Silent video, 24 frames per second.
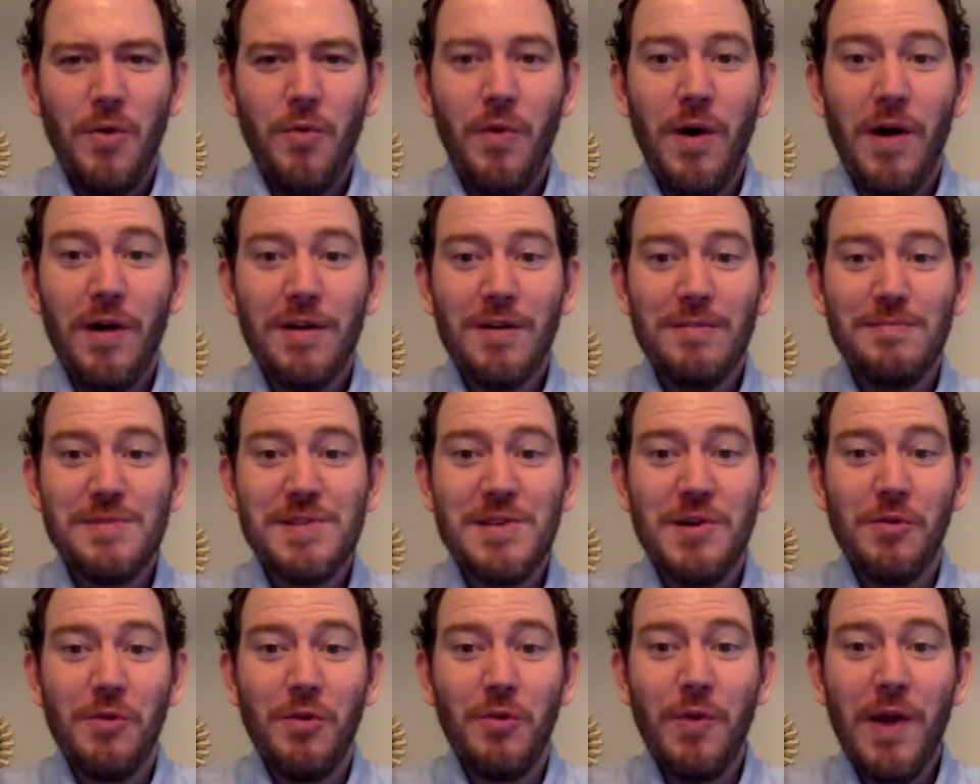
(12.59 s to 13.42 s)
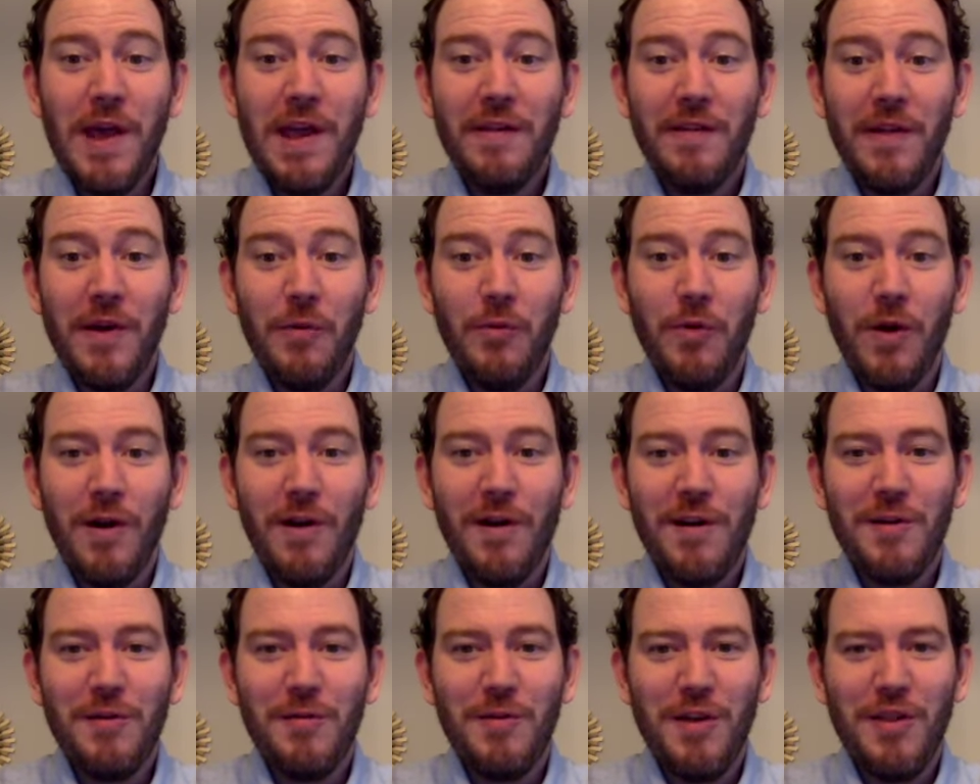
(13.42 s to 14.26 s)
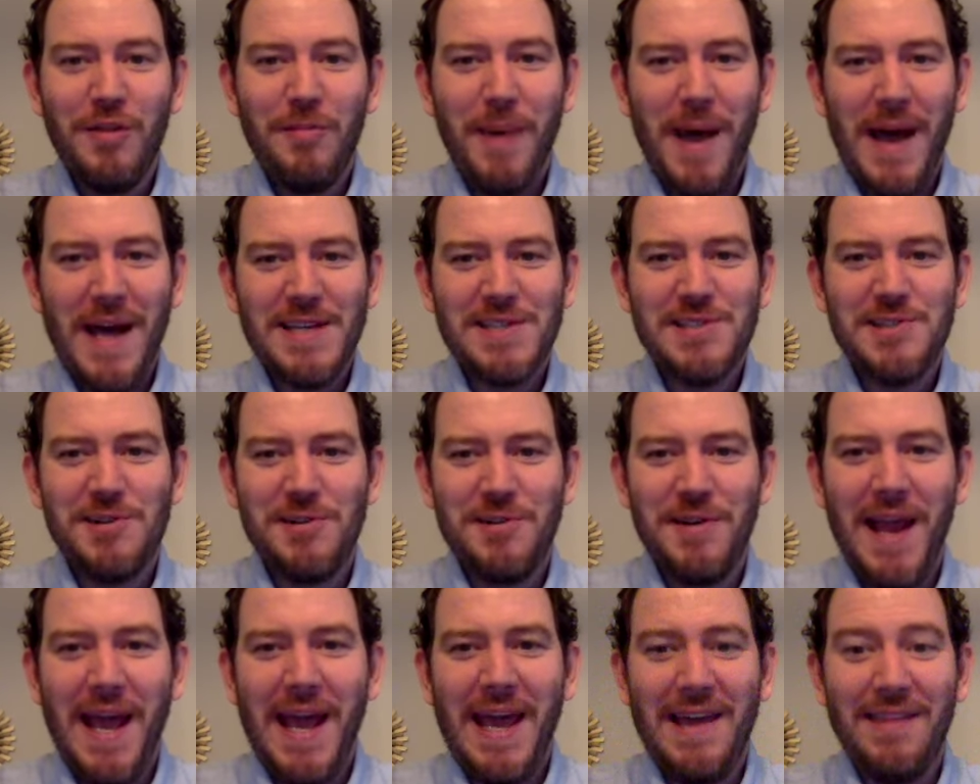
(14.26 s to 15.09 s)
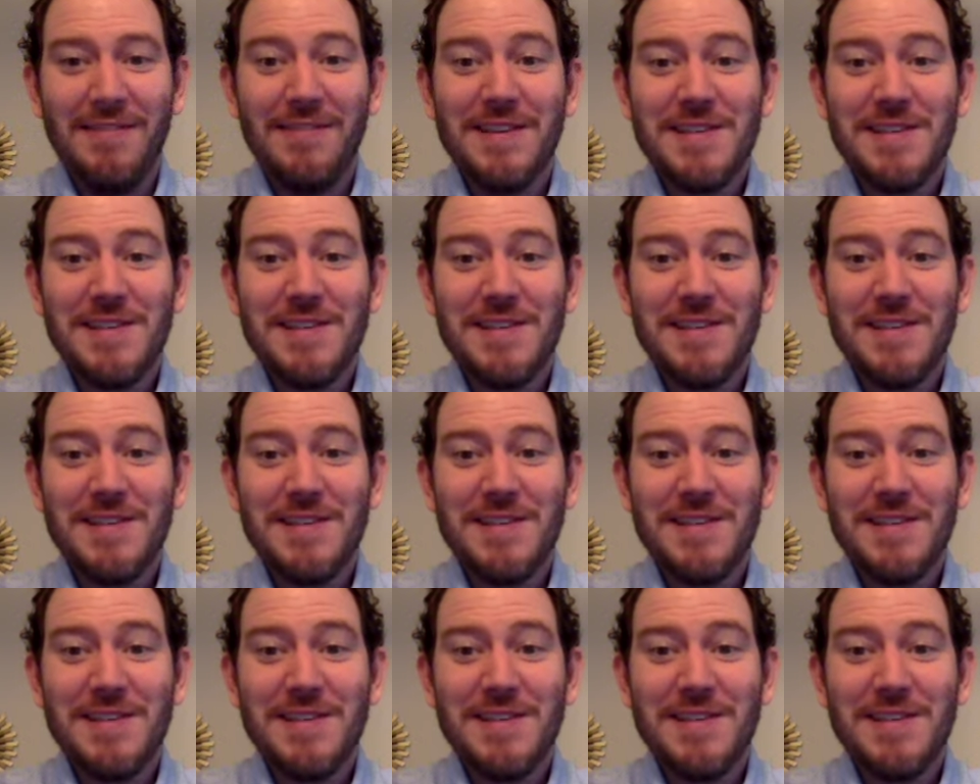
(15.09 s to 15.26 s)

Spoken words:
Welcome to a weekly word with Pastor Nate.